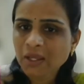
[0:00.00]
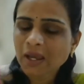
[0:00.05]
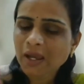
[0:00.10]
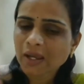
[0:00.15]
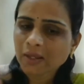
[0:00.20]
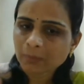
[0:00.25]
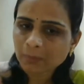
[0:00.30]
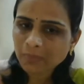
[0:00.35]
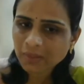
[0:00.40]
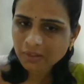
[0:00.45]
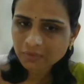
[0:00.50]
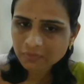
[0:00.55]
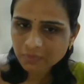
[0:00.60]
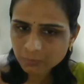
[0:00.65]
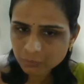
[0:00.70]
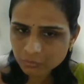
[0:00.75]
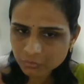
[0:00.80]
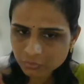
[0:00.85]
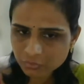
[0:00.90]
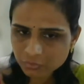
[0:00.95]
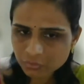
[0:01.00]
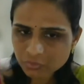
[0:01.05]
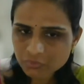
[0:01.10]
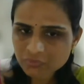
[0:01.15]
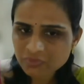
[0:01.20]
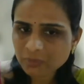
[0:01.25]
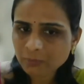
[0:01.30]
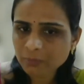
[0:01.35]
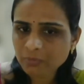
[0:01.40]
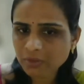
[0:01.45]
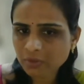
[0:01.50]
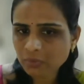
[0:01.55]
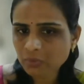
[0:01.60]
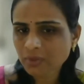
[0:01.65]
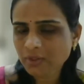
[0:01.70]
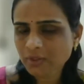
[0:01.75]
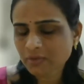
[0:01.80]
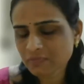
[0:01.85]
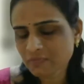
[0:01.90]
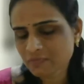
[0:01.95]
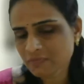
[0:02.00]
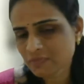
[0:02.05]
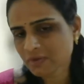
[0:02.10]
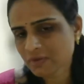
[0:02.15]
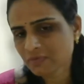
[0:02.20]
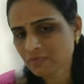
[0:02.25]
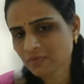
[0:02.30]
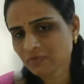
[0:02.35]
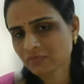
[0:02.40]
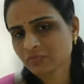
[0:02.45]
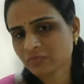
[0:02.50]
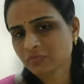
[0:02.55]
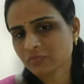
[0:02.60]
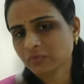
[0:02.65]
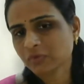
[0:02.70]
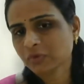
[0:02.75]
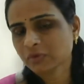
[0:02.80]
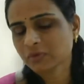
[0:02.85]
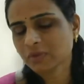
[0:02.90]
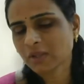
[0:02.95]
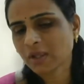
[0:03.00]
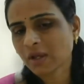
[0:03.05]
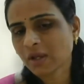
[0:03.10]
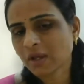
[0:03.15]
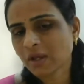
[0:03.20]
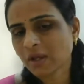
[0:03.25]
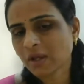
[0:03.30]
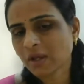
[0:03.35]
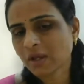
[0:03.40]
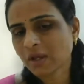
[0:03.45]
and make them to do some regular exercises. They are